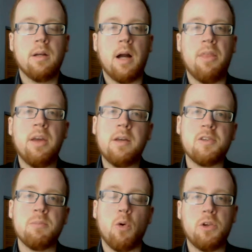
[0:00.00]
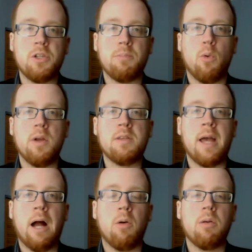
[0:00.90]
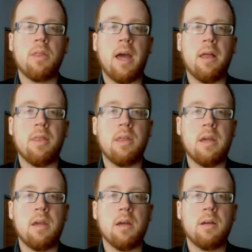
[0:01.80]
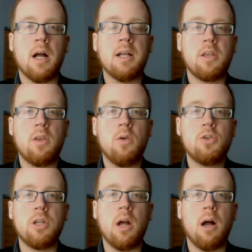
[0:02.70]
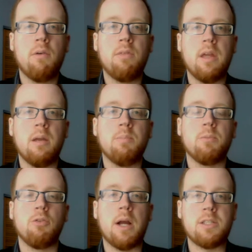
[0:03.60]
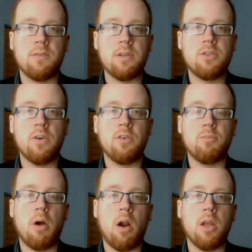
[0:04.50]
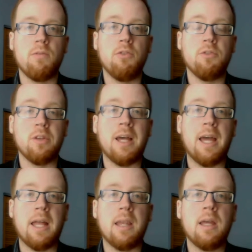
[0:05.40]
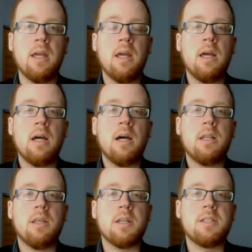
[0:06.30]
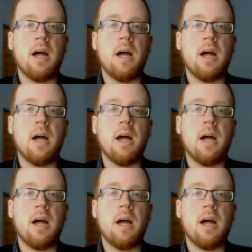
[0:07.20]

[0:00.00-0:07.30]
I think it's important to point out that the Constitution of the Progressive Conservative Party of Newfoundland does